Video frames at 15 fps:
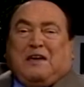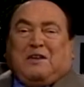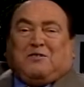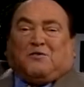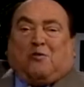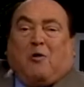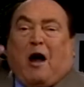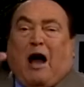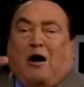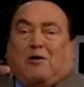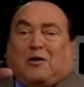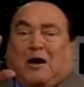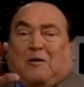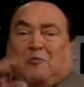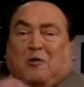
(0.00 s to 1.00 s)
please
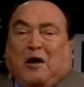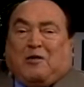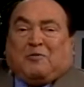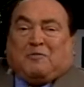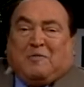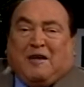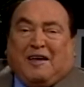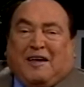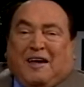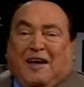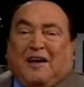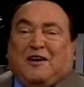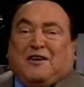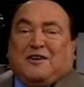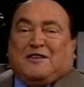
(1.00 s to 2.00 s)
welcome with me
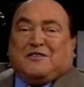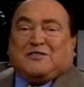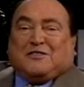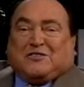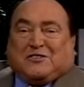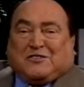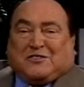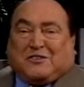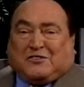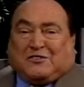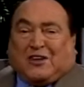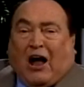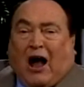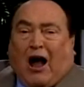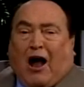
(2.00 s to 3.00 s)

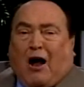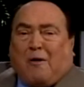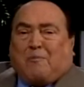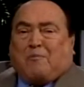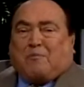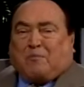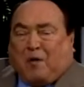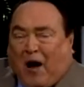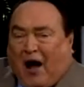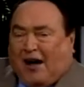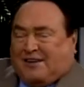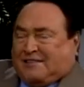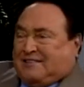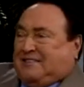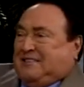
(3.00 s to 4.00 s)
Star
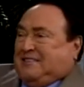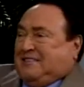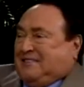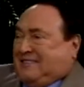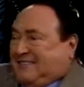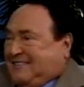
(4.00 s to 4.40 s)
Parker.